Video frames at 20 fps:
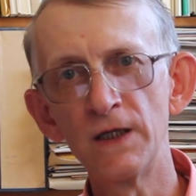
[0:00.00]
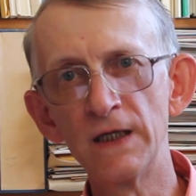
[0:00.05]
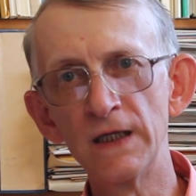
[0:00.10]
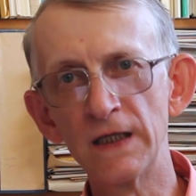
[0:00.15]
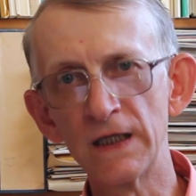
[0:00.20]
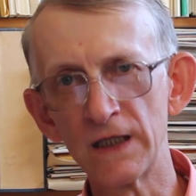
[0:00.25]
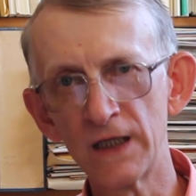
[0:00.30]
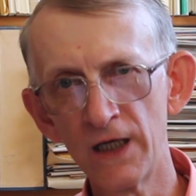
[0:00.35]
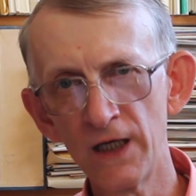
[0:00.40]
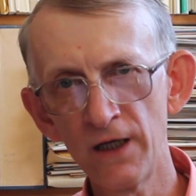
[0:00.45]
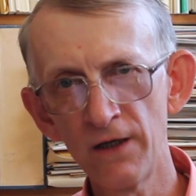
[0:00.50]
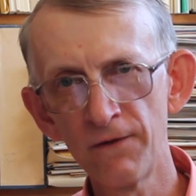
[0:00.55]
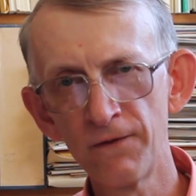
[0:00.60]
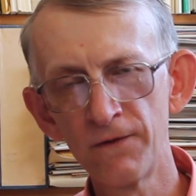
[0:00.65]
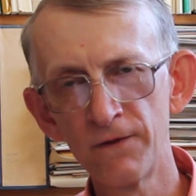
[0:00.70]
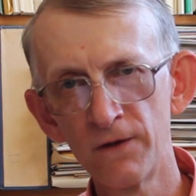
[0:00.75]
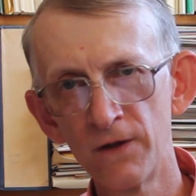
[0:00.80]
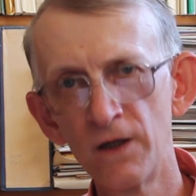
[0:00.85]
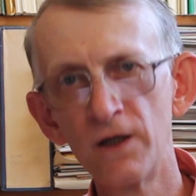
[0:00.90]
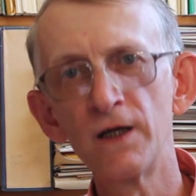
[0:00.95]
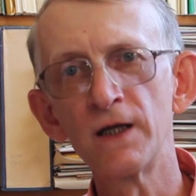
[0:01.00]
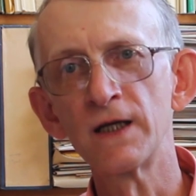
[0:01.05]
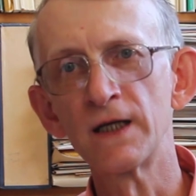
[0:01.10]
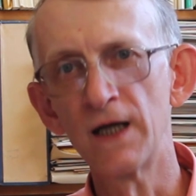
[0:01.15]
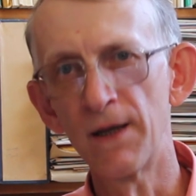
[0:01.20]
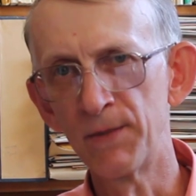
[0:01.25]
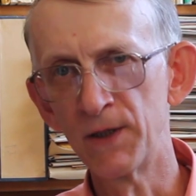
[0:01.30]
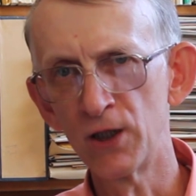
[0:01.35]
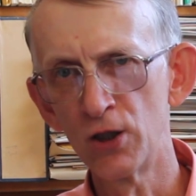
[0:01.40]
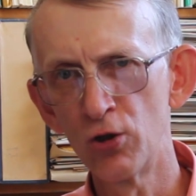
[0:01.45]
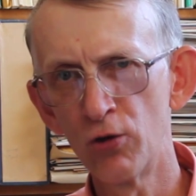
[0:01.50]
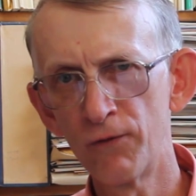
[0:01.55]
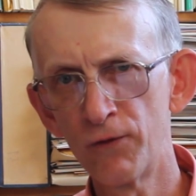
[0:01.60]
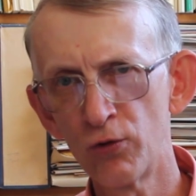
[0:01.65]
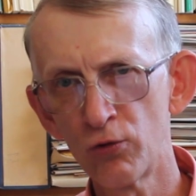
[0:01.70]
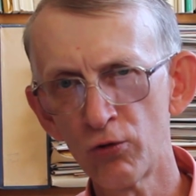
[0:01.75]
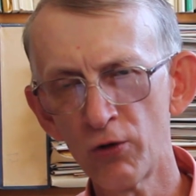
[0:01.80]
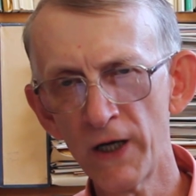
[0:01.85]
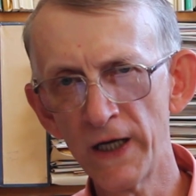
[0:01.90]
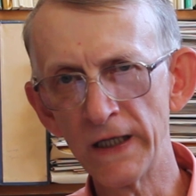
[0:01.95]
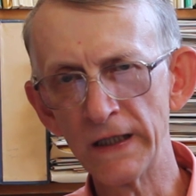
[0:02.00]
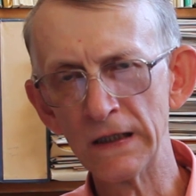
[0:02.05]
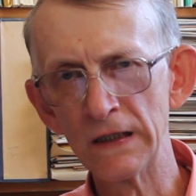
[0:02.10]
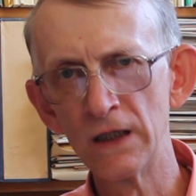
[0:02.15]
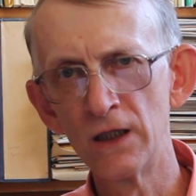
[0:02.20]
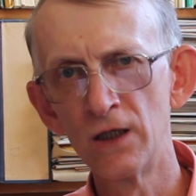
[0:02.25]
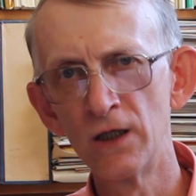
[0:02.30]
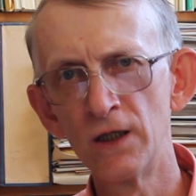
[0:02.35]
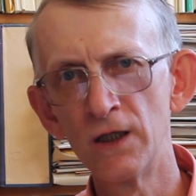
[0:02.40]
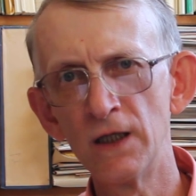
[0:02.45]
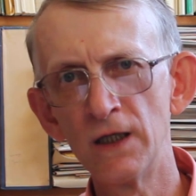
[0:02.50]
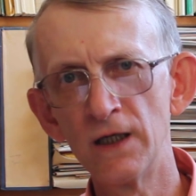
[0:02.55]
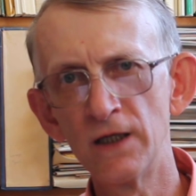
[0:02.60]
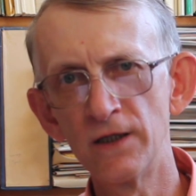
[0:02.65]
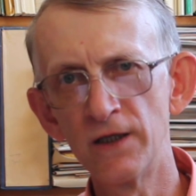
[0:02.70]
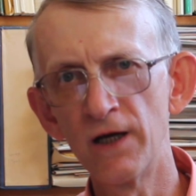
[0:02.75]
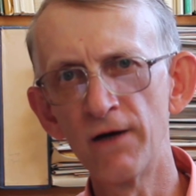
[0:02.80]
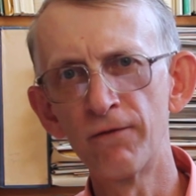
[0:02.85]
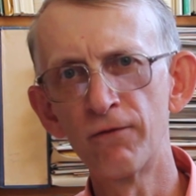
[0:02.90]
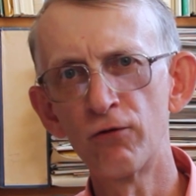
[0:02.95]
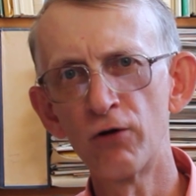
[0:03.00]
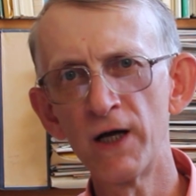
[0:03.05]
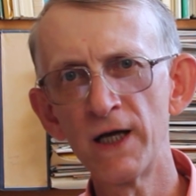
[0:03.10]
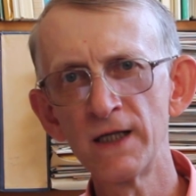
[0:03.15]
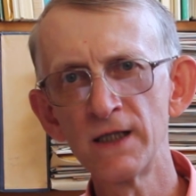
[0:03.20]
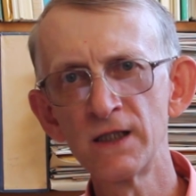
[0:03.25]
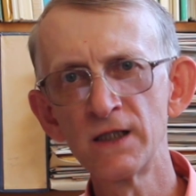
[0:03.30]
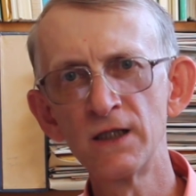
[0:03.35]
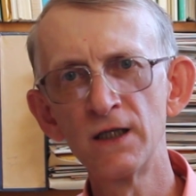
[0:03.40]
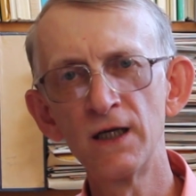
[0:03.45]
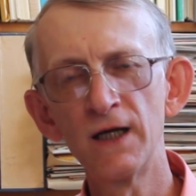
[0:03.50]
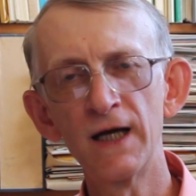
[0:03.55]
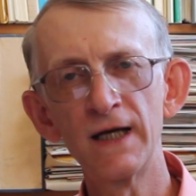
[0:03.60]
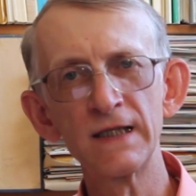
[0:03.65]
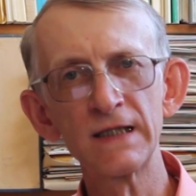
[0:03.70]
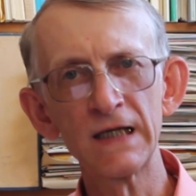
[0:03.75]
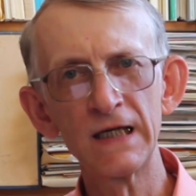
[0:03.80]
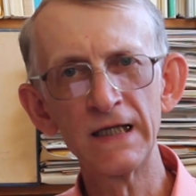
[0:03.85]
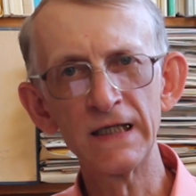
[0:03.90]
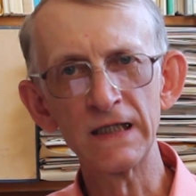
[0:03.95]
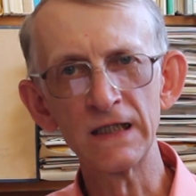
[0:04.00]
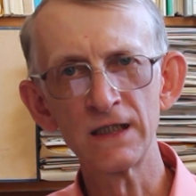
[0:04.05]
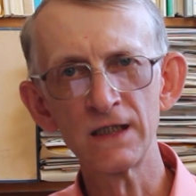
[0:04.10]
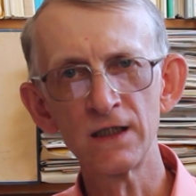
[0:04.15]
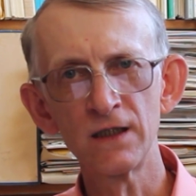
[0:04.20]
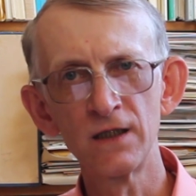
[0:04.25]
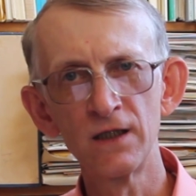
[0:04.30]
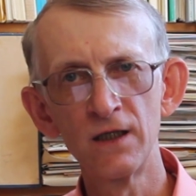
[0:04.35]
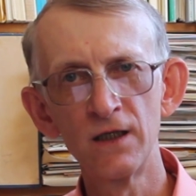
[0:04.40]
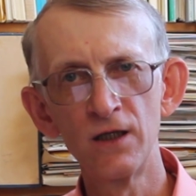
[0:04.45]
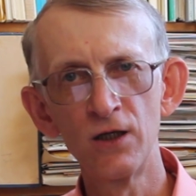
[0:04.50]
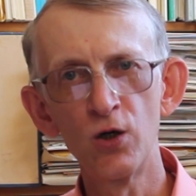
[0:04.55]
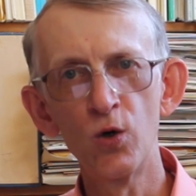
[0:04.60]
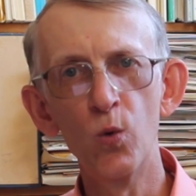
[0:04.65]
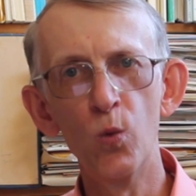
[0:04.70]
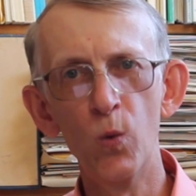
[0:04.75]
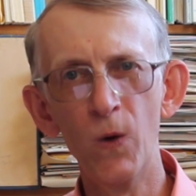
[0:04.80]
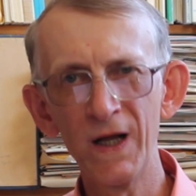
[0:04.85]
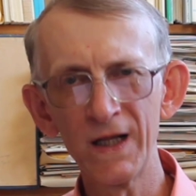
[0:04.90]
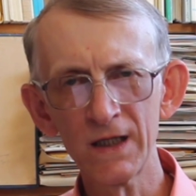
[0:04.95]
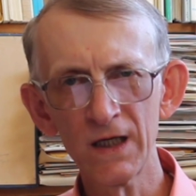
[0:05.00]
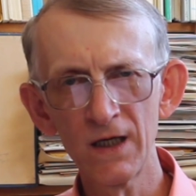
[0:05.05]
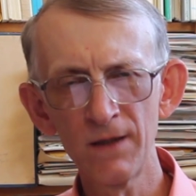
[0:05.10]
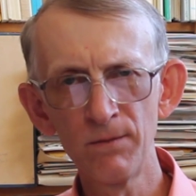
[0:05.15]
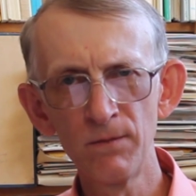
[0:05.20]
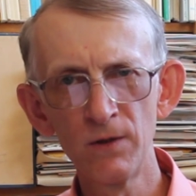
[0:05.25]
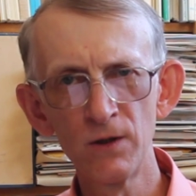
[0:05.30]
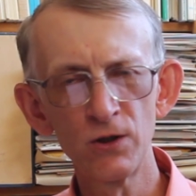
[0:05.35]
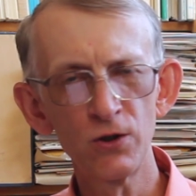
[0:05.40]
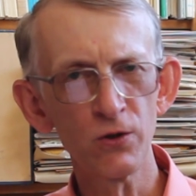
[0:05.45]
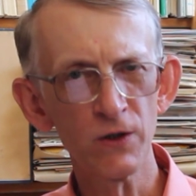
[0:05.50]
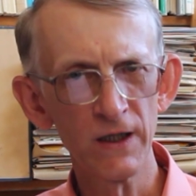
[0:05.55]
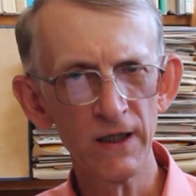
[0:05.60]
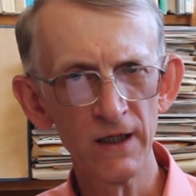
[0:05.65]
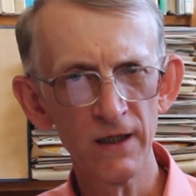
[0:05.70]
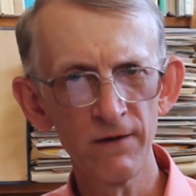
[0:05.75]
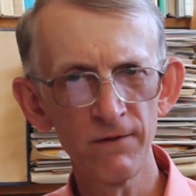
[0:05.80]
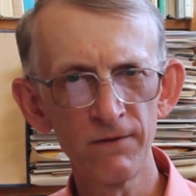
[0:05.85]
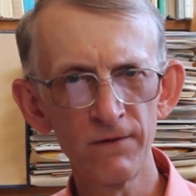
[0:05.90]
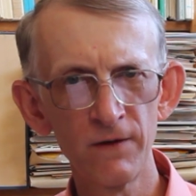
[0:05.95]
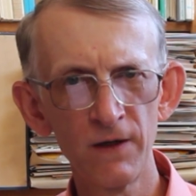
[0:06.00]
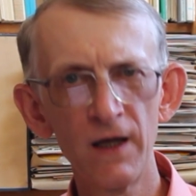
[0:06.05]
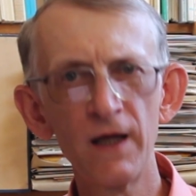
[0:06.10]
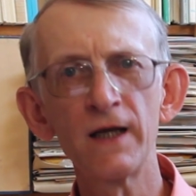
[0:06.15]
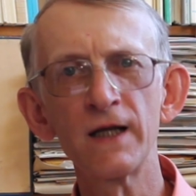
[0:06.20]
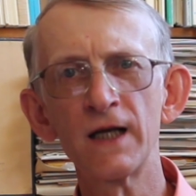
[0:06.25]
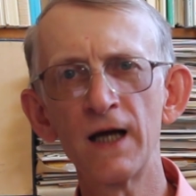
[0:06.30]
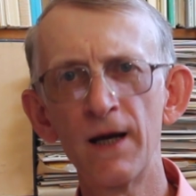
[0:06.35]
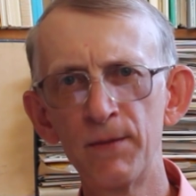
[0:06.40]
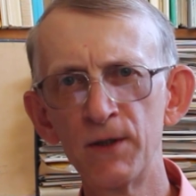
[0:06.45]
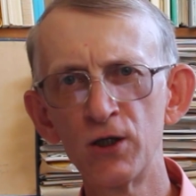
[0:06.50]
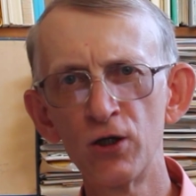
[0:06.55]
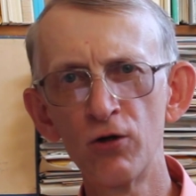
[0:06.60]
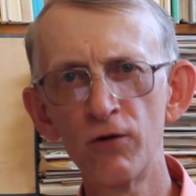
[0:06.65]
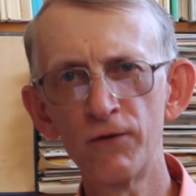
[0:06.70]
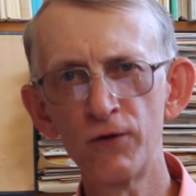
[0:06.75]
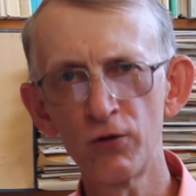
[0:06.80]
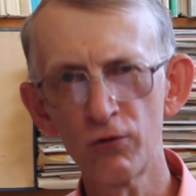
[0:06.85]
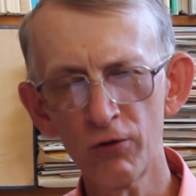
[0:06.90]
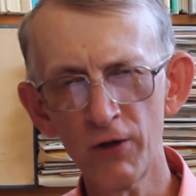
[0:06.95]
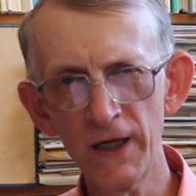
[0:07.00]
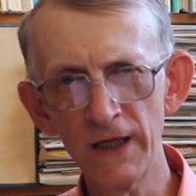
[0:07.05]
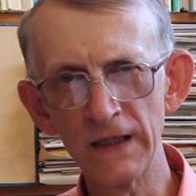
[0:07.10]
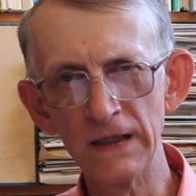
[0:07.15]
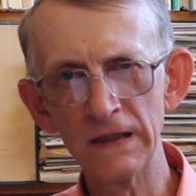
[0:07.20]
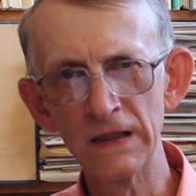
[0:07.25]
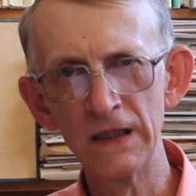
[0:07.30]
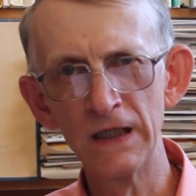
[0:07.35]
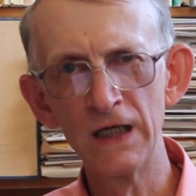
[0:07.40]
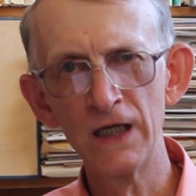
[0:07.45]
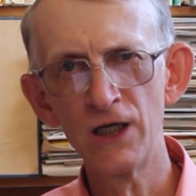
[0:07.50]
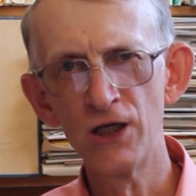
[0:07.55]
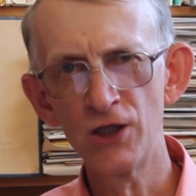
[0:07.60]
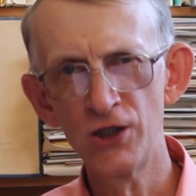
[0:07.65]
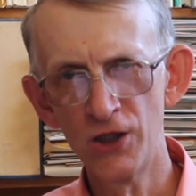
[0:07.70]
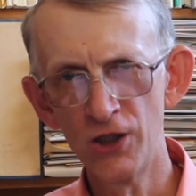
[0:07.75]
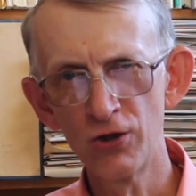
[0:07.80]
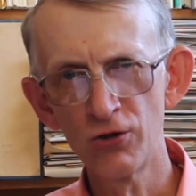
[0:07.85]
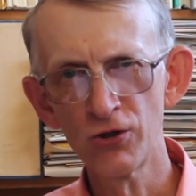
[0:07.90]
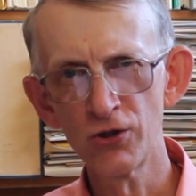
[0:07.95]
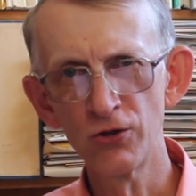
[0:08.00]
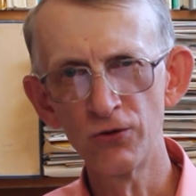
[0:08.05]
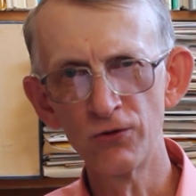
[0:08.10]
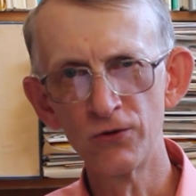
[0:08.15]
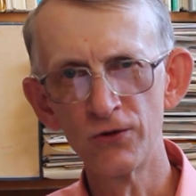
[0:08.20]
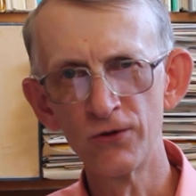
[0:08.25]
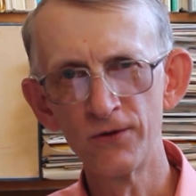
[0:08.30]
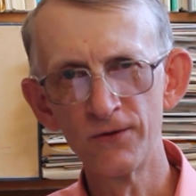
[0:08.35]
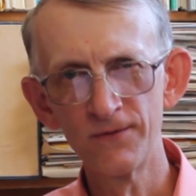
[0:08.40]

in Kiev, capital of Ukraine. Dear friends and colleagues, welcome to Kiev, capital of Ukraine. See you soon.